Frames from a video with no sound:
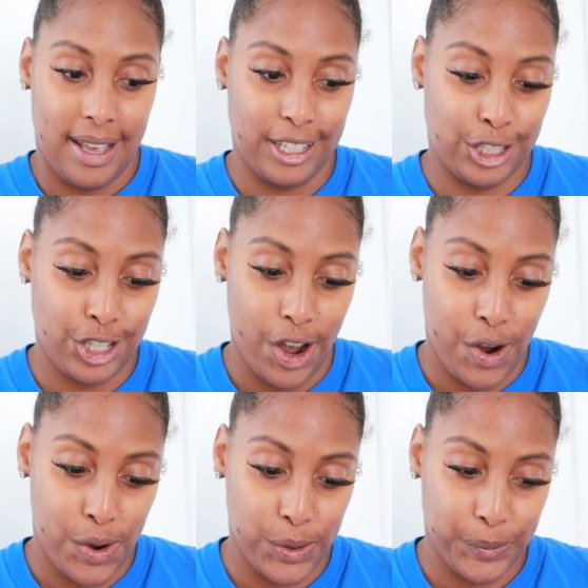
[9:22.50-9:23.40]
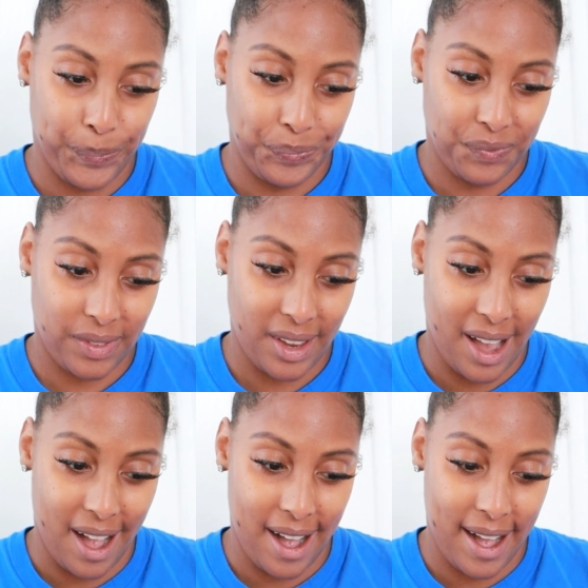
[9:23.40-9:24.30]
So
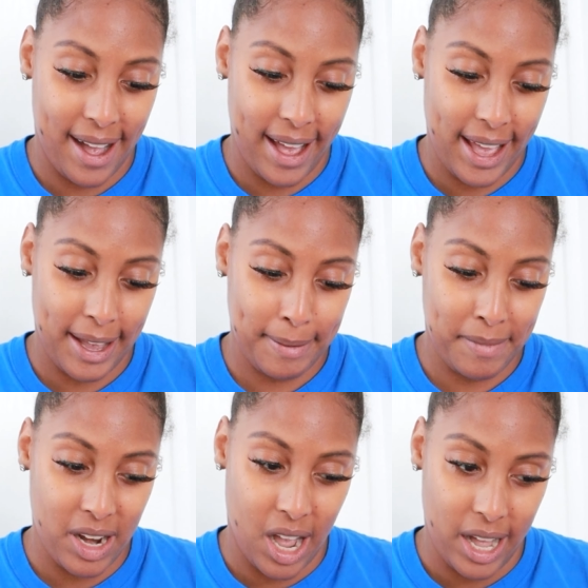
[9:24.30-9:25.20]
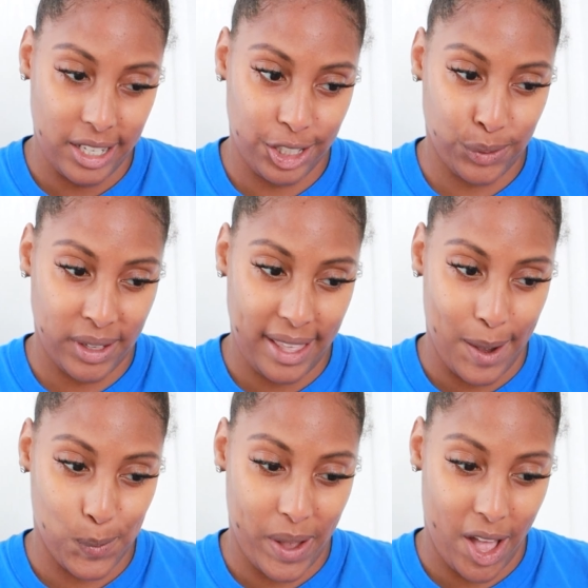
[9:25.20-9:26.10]
I'm not doing
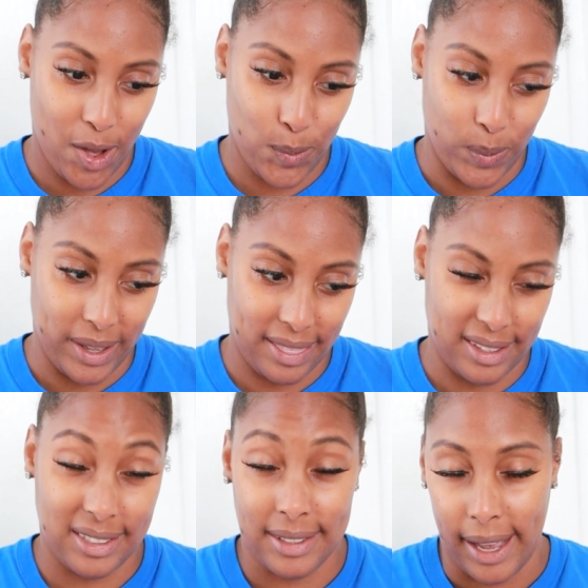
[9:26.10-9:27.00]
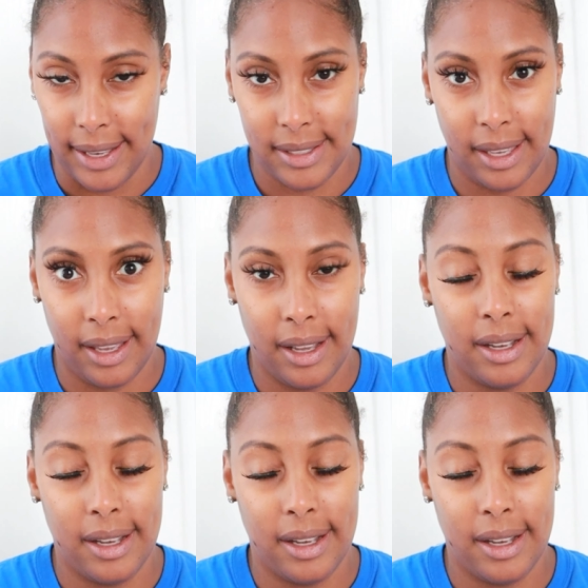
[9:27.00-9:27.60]
that well with the sizing.